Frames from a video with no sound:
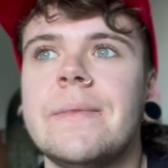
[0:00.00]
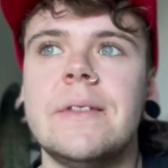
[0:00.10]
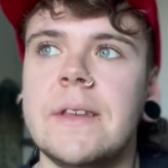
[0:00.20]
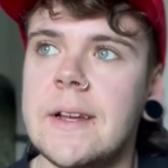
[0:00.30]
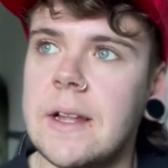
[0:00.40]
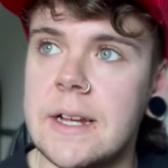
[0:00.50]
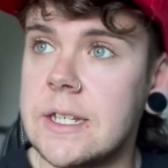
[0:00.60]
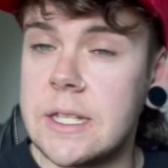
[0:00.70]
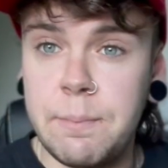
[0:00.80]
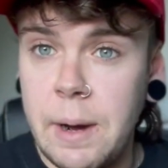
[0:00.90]
they like
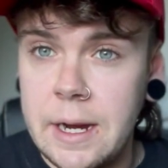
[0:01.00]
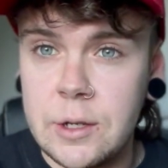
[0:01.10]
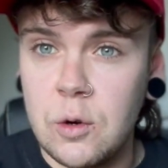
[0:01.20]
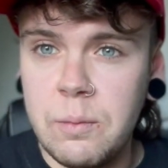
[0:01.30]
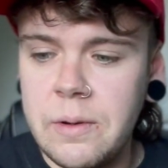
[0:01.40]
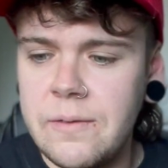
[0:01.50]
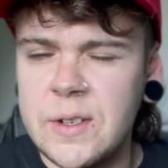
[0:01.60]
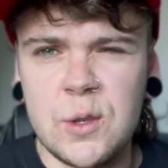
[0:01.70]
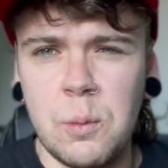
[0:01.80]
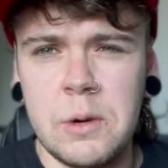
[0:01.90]
spiked up
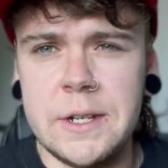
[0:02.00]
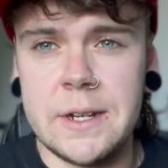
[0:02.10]
for some reason